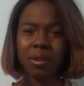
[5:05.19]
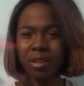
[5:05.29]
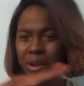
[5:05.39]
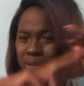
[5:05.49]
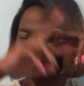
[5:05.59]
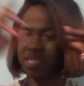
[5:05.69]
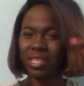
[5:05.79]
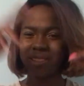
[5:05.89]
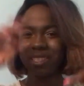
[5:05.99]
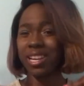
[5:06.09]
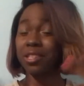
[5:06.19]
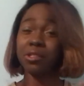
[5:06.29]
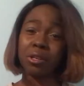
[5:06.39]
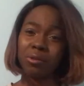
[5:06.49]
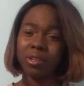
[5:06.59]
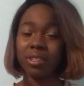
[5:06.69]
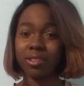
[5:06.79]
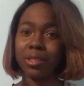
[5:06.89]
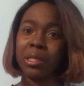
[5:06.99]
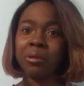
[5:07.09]
You can always tease it. I just don't want
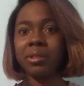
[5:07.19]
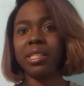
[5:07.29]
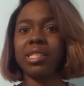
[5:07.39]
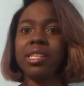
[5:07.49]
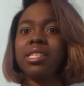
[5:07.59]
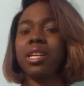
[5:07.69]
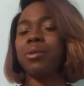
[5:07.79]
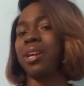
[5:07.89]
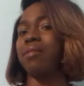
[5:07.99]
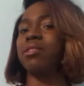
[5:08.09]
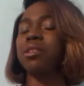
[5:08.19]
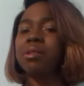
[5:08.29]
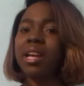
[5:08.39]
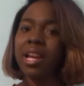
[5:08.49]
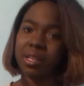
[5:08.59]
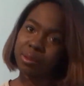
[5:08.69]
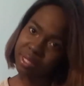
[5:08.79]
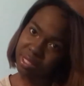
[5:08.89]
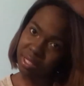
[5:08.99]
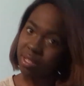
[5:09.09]
to, really tease it. I don't want to have to do that. I just
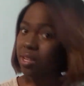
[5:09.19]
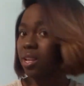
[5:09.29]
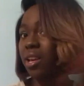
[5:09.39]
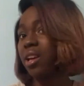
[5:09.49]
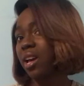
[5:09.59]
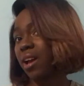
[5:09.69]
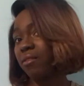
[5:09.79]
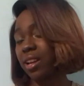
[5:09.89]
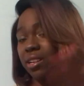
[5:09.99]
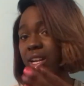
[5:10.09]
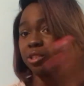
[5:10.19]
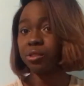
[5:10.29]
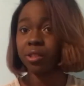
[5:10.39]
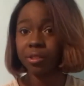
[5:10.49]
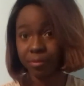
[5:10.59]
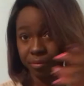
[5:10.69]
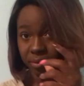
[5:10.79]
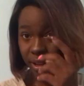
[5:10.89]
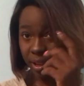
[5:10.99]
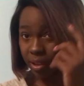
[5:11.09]
want it to have that natural
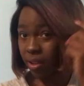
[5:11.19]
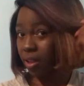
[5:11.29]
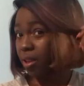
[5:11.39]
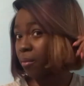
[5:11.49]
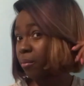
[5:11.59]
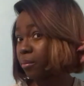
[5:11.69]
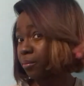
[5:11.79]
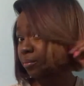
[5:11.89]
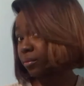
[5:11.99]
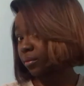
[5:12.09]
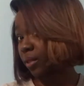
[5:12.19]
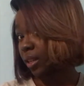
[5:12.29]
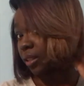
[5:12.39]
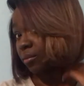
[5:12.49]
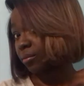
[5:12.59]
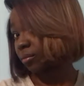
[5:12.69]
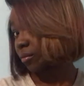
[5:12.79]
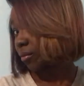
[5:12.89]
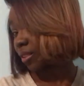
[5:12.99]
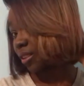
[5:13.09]
thing. But
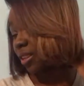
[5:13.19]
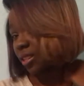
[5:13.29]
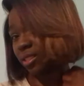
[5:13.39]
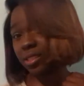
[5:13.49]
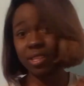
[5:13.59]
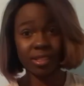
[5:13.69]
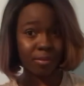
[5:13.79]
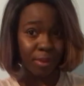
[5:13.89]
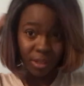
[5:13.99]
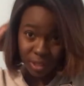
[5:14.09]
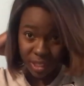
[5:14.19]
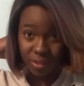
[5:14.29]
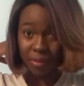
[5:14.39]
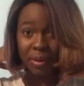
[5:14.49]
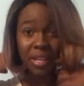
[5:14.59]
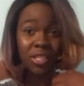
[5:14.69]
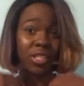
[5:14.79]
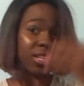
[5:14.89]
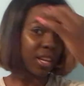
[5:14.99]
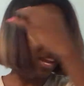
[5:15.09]
it's a big
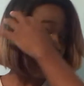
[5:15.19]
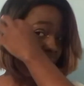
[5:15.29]
transformation.